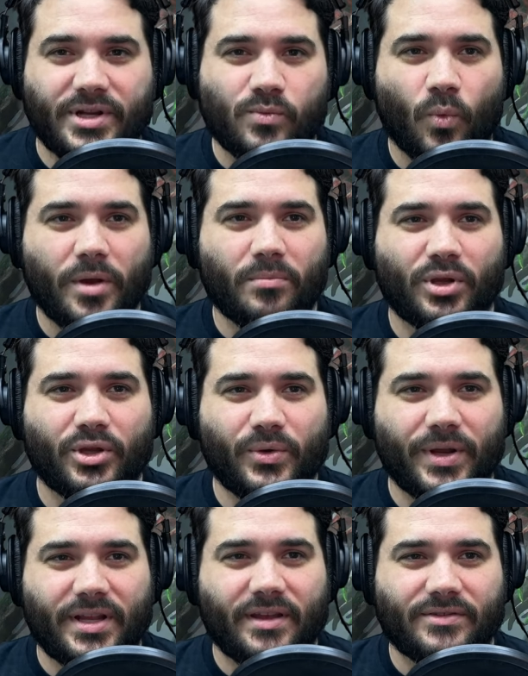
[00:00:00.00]
It's one blue
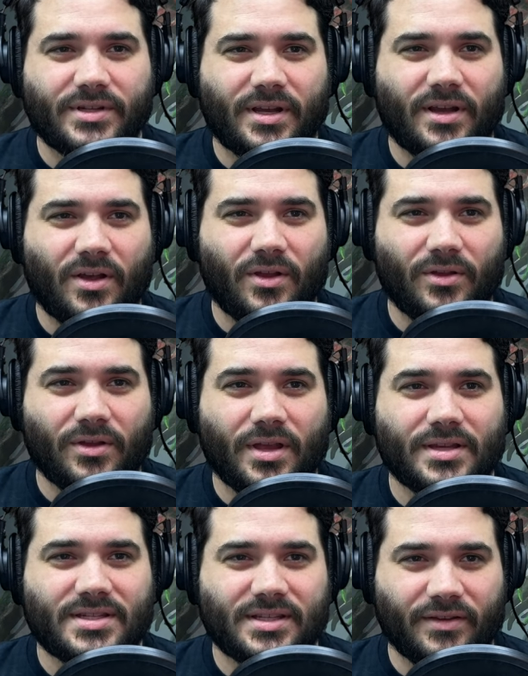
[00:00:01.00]
and gives all
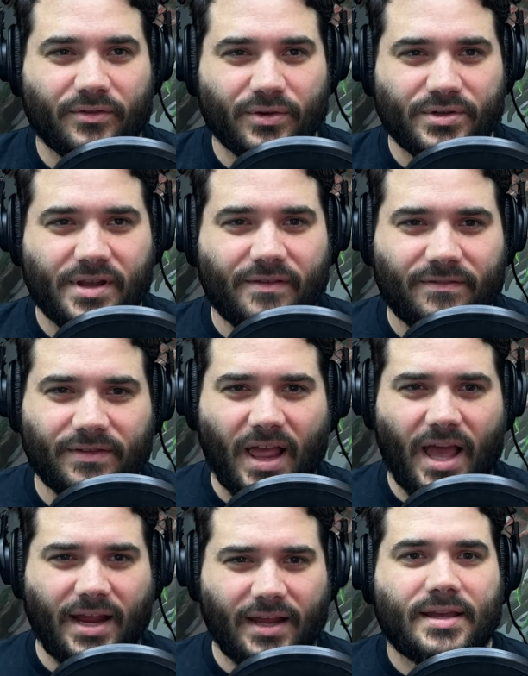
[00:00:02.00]
slivers
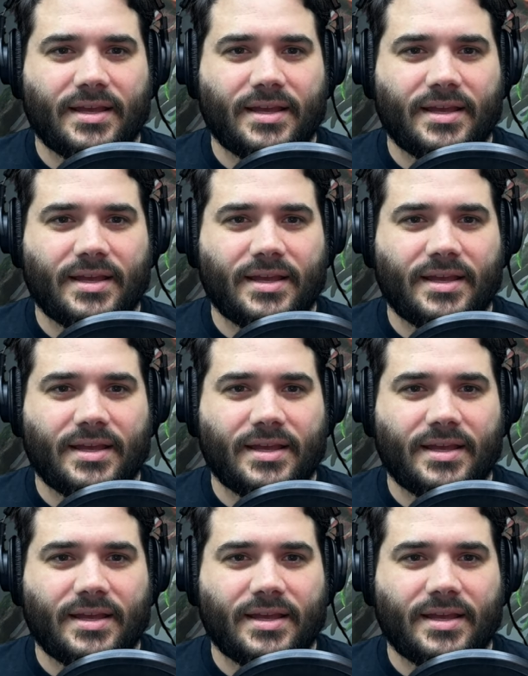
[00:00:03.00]
flying.